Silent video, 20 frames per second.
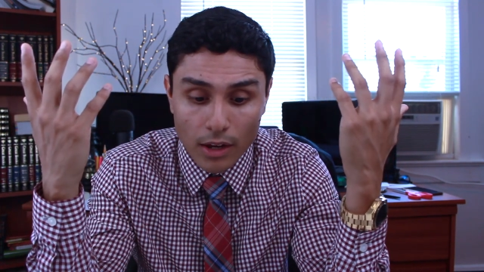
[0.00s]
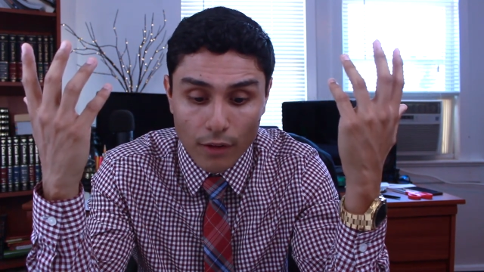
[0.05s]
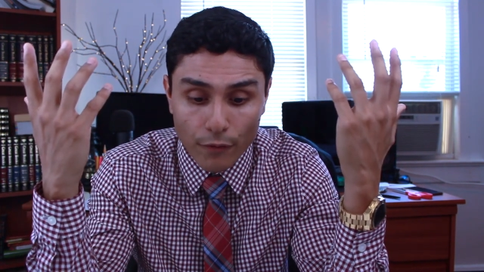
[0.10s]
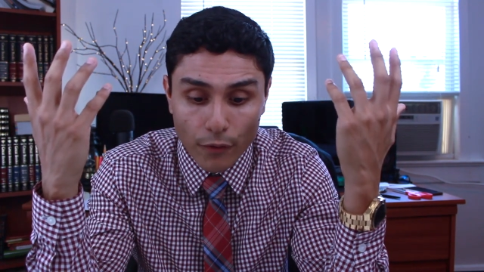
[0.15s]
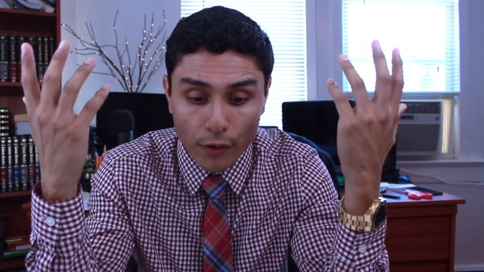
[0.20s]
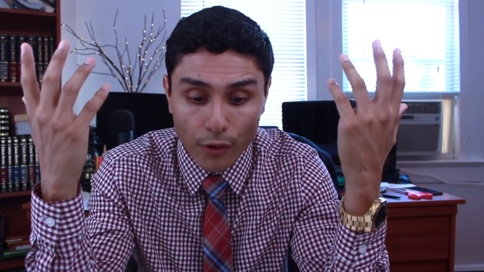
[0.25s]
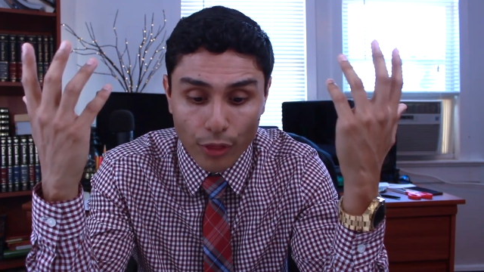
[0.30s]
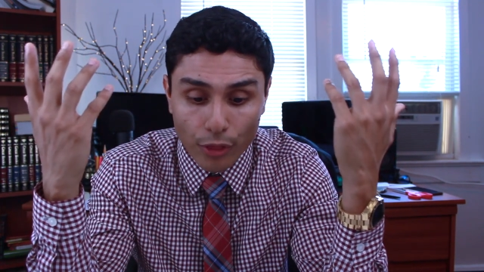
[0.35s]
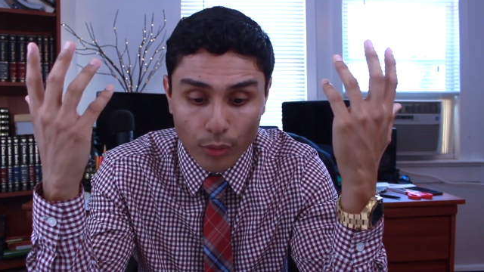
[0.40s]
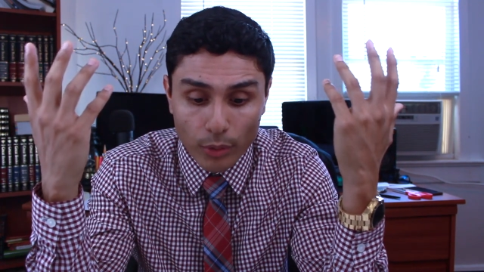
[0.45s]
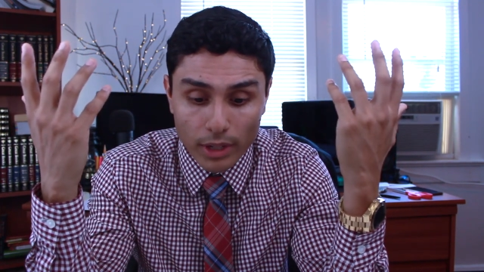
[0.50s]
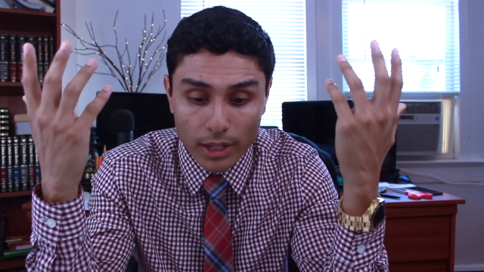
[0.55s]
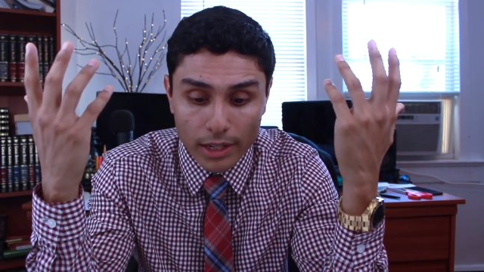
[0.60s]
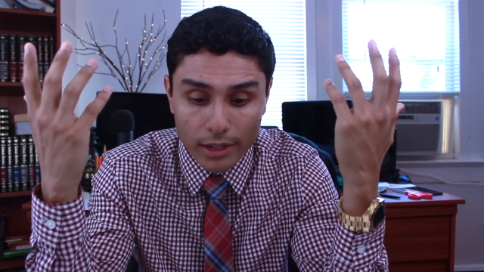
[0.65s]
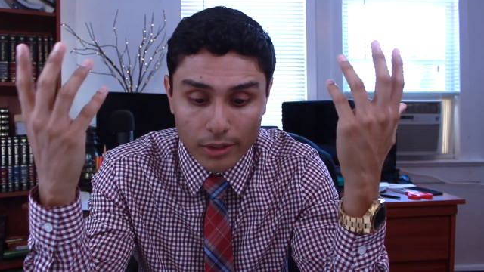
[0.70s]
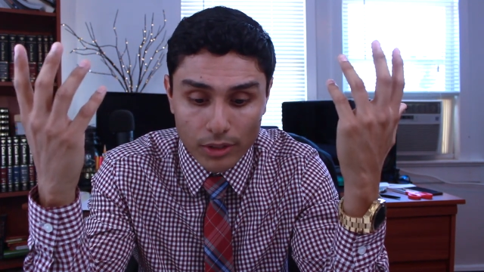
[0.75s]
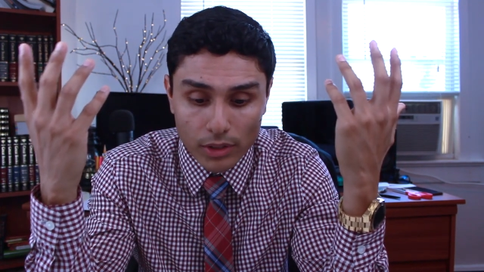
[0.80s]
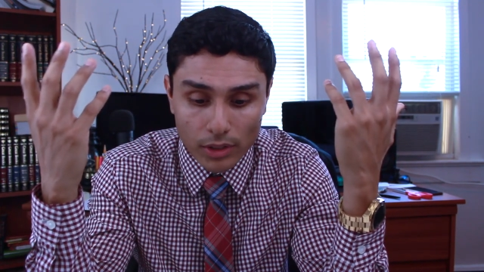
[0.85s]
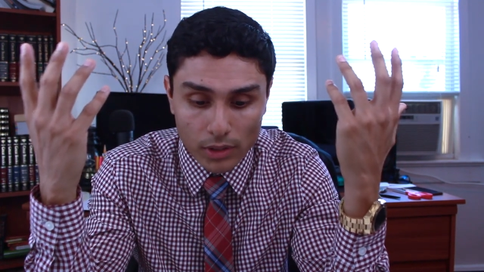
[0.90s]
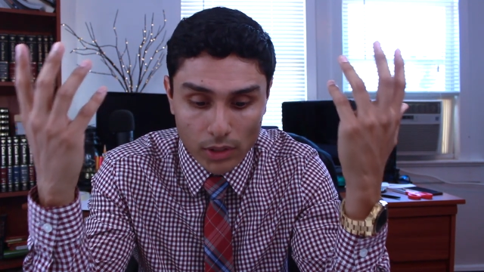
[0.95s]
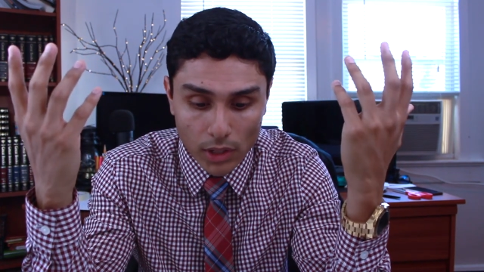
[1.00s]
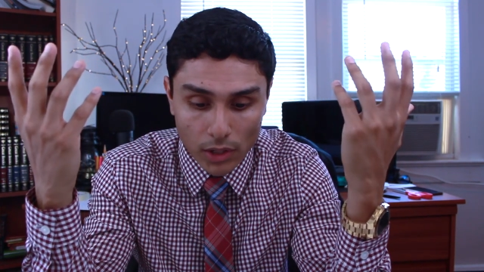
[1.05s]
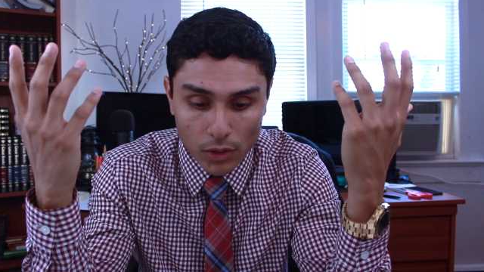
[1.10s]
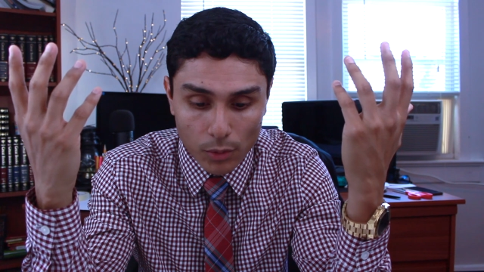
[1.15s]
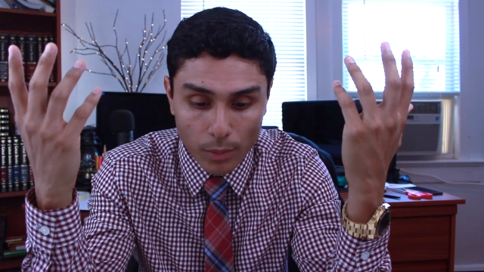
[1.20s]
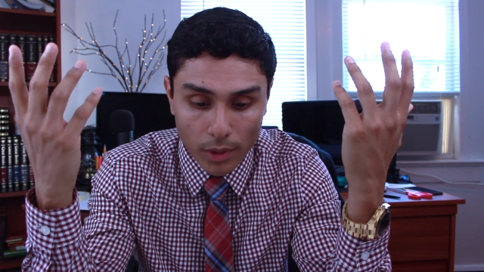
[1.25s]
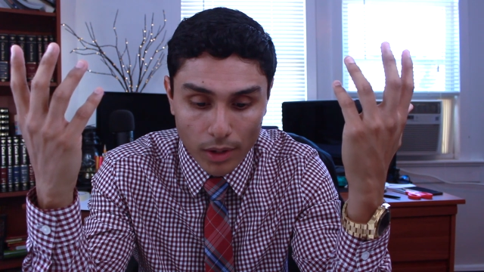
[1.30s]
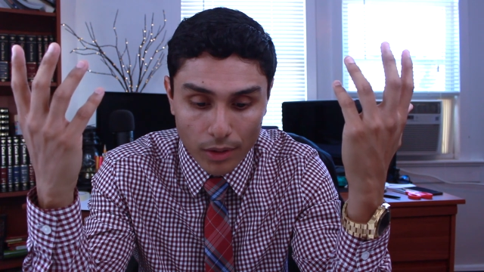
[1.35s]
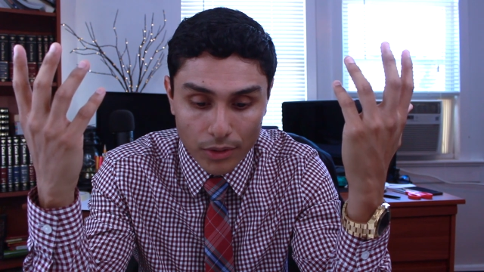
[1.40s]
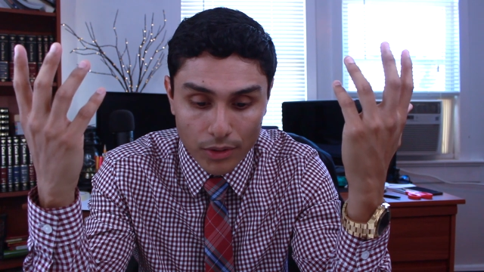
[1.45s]
for three years and six
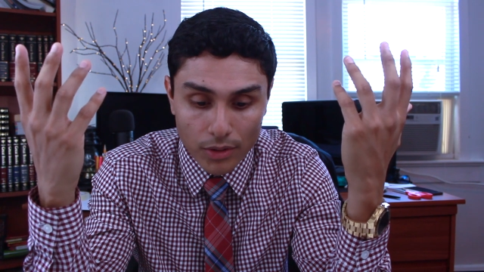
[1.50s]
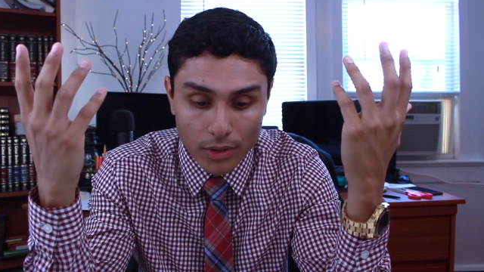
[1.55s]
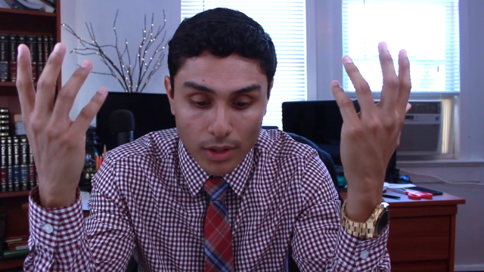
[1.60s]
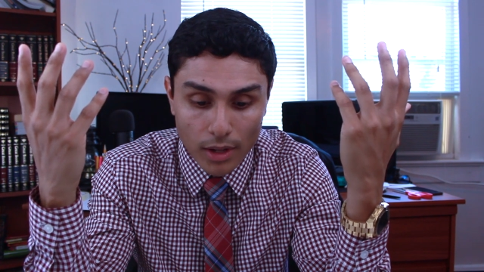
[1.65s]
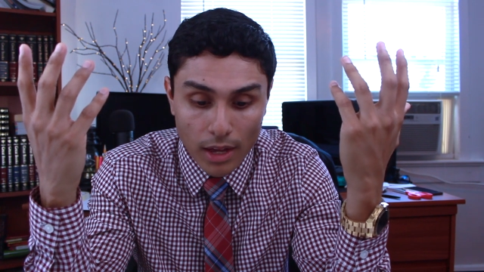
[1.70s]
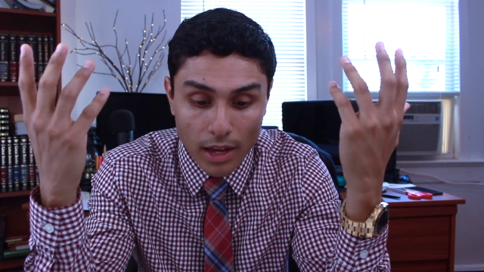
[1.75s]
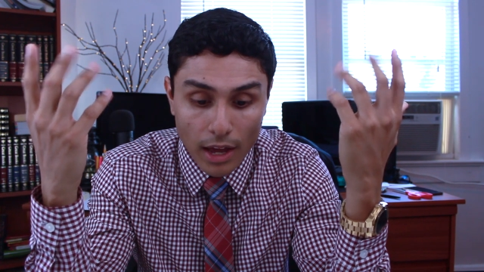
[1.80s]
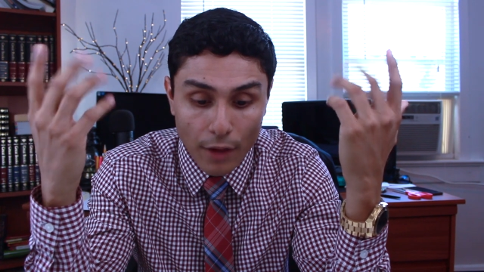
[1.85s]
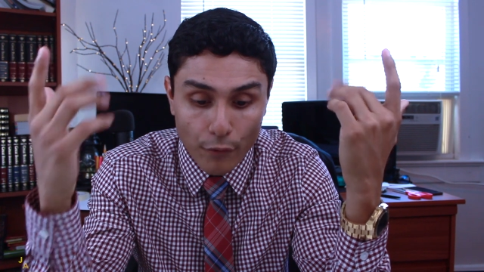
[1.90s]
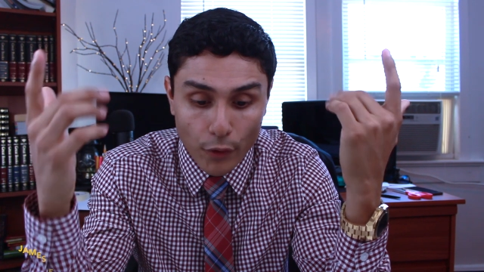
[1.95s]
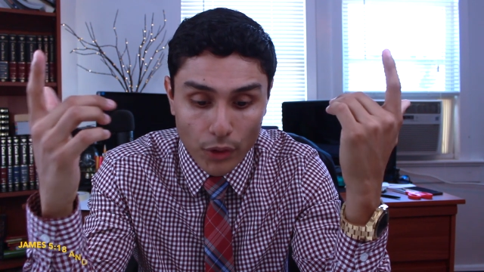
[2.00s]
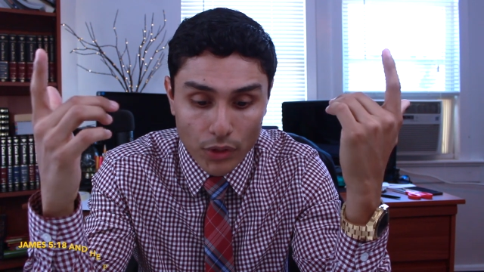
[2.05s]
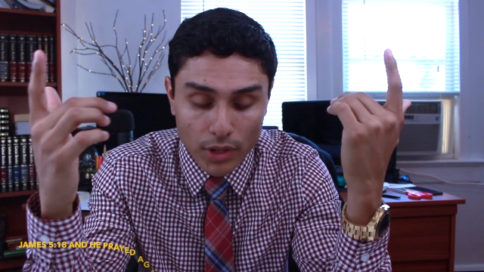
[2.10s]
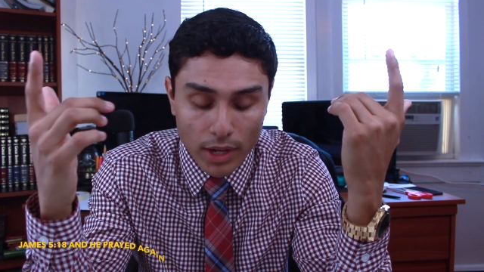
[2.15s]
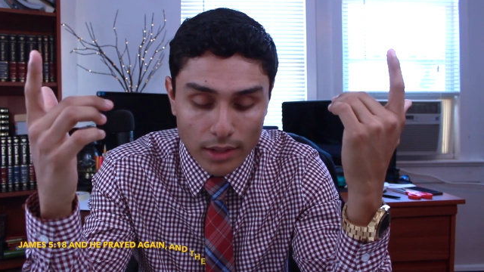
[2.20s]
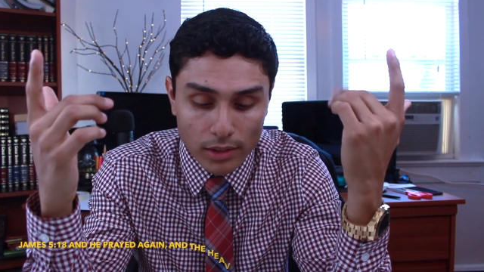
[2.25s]
months. Verse